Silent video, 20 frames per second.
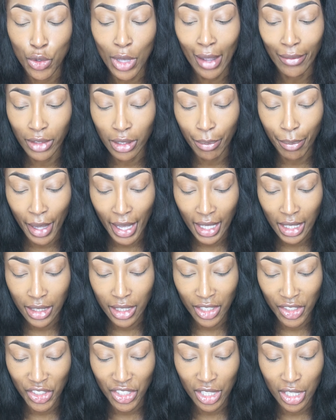You have to pay
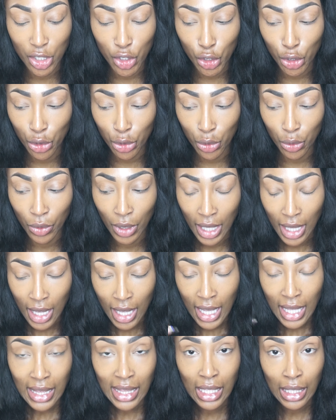attention to
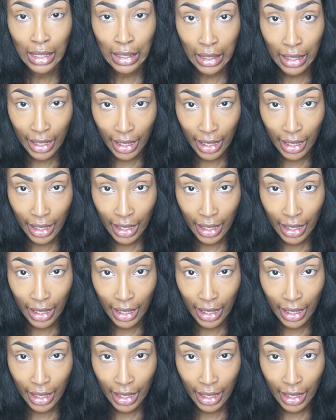the